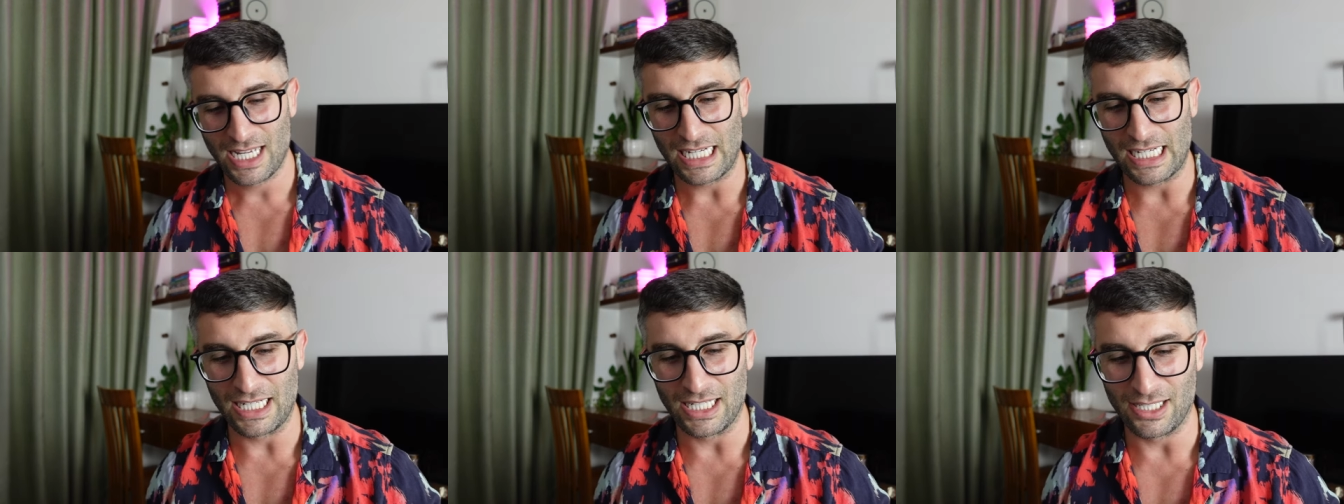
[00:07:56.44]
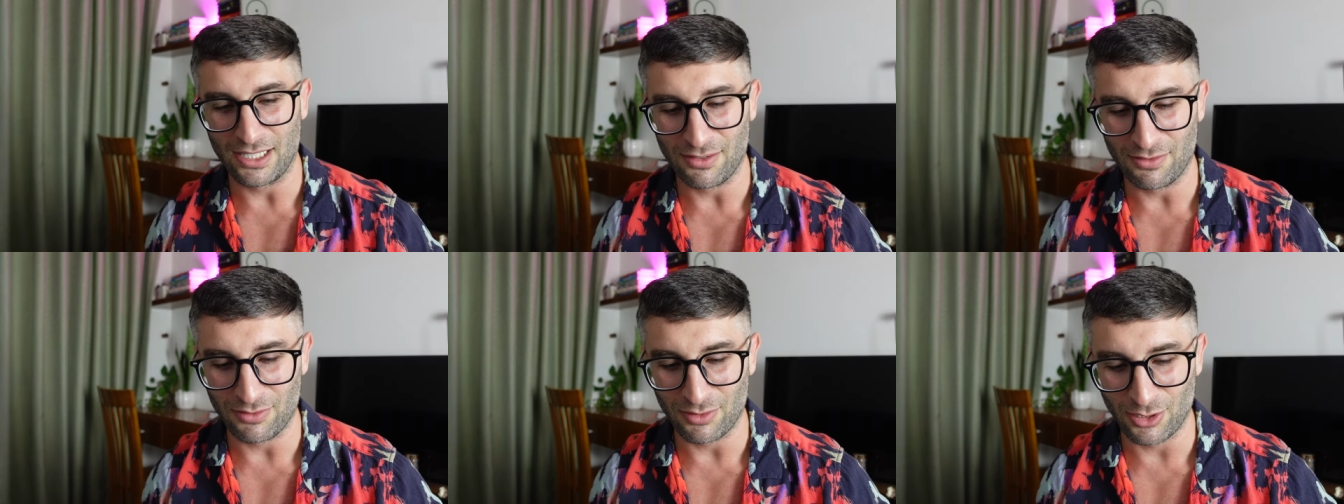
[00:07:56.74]

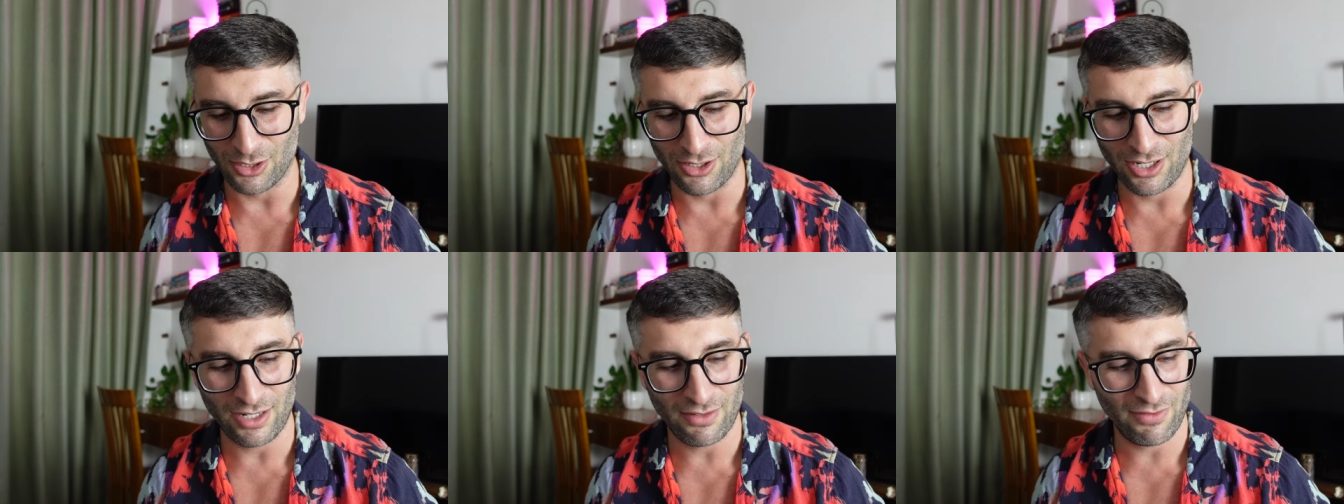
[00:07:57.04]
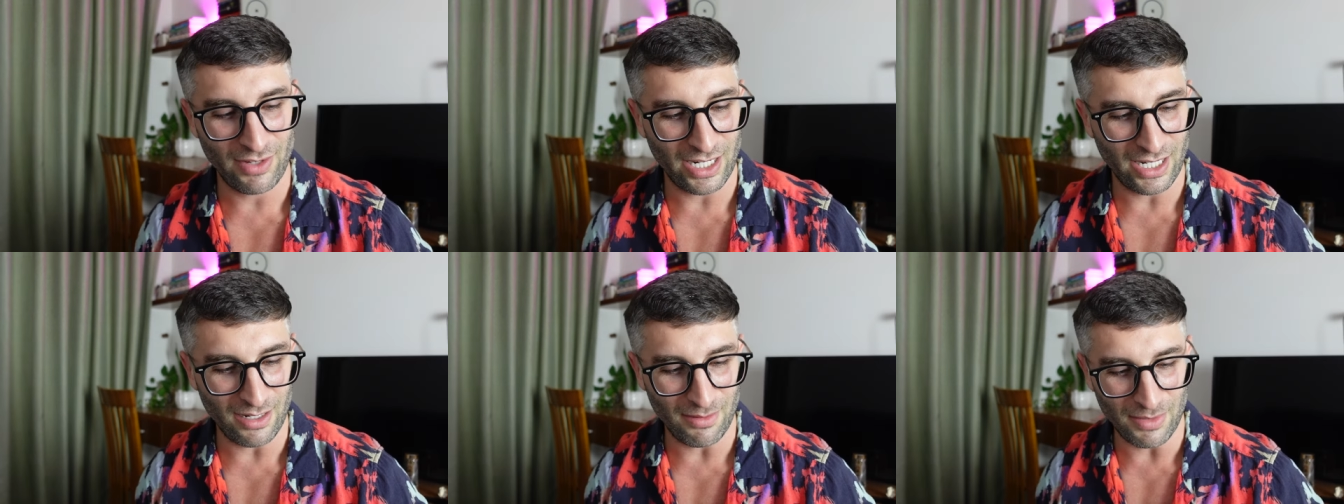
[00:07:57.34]
of learning
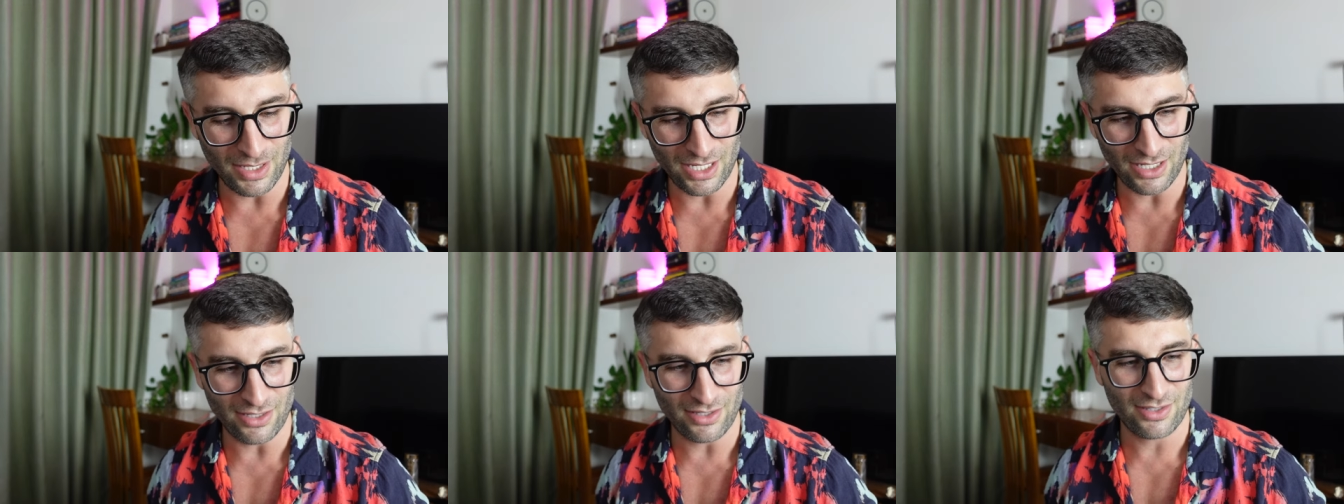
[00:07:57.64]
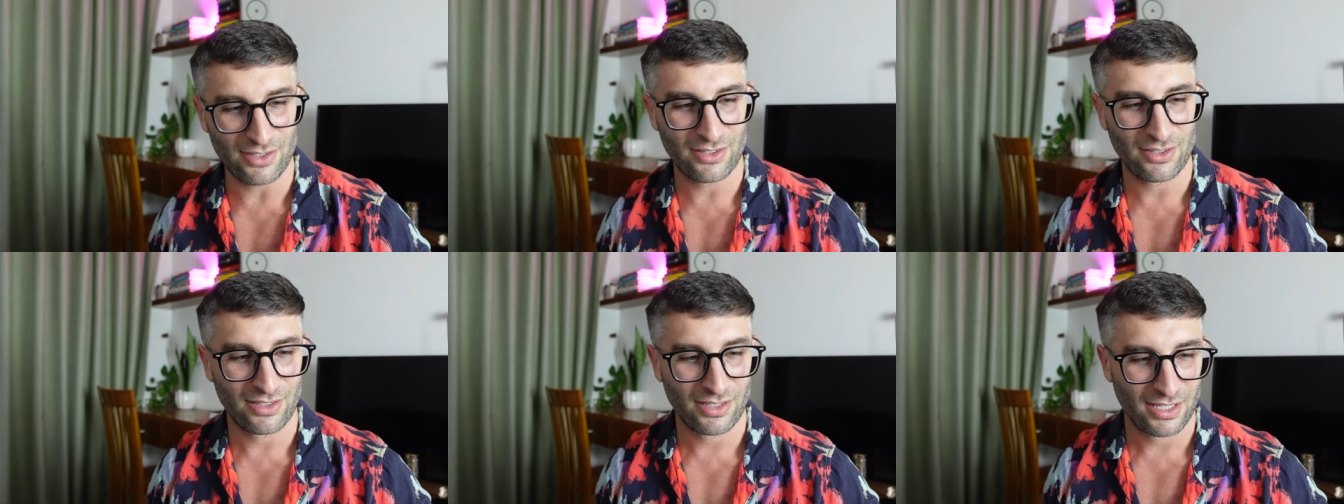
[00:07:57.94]

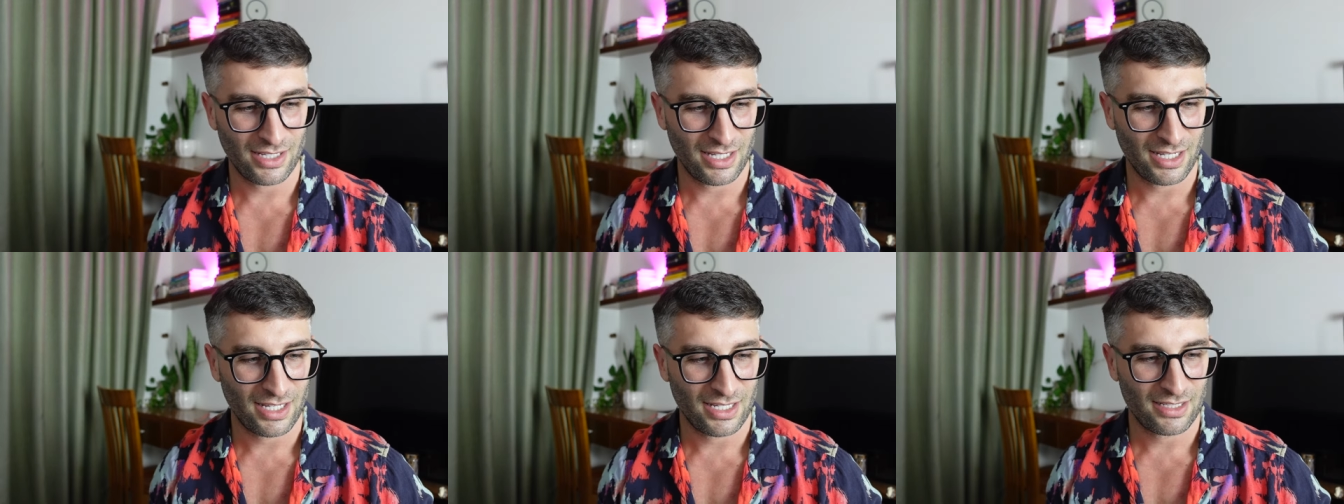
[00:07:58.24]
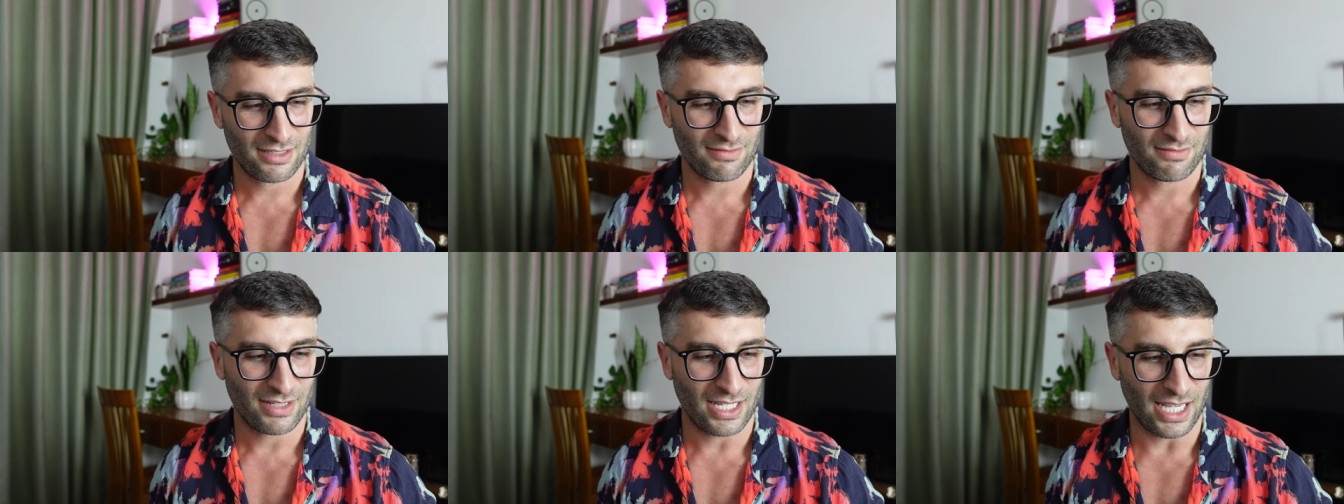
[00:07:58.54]
Vietnamese
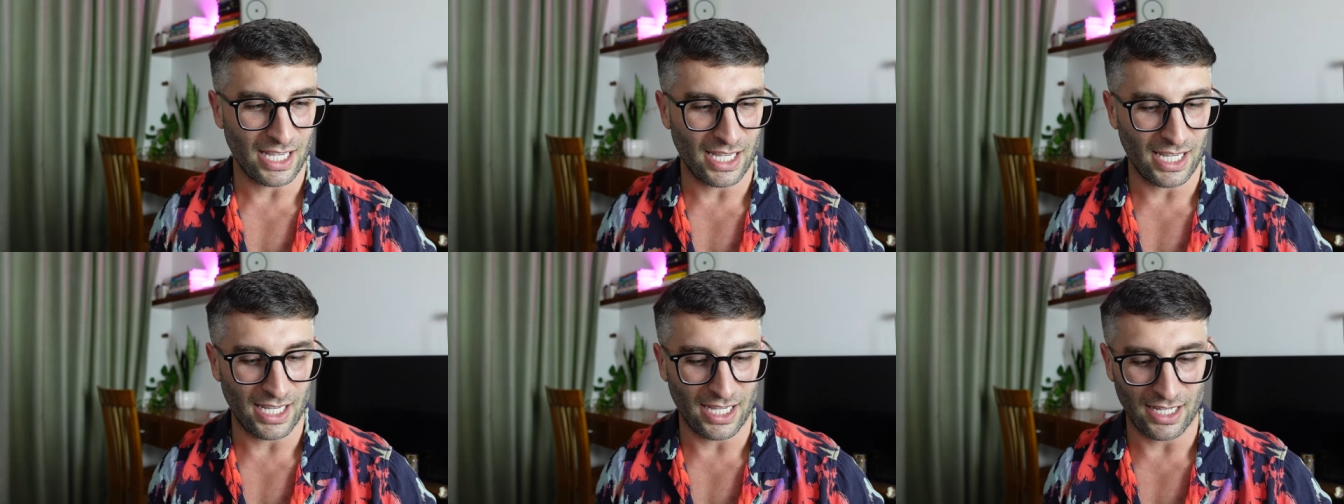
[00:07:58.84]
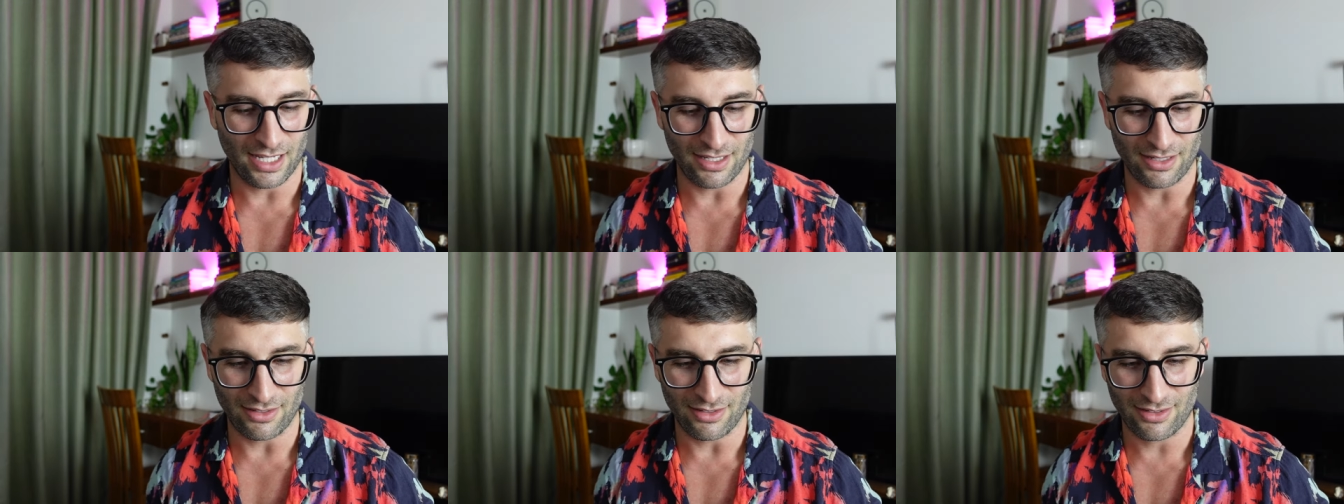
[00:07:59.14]

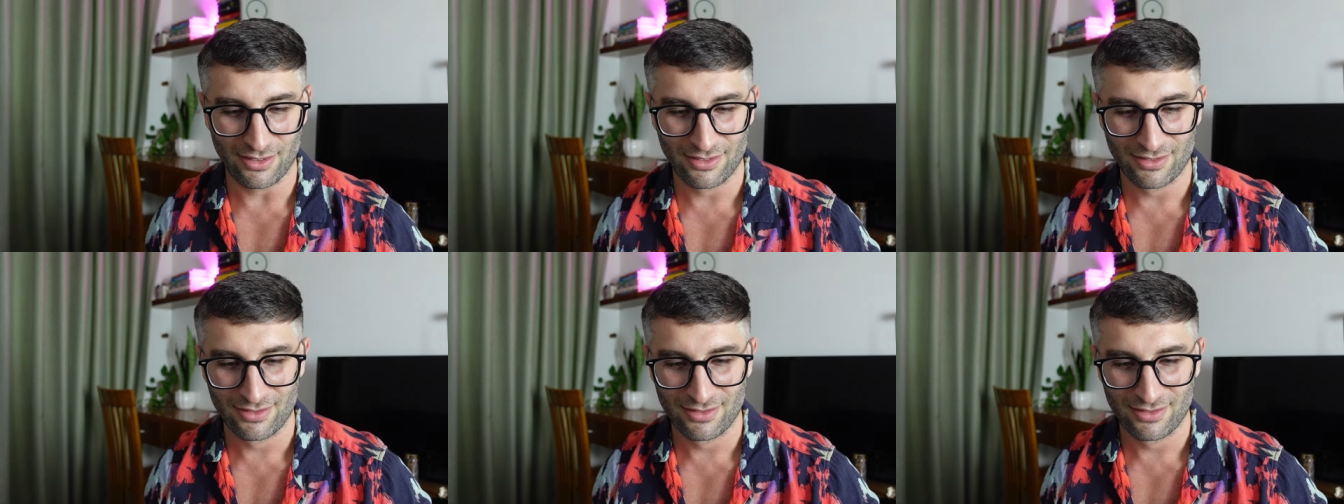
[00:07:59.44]
and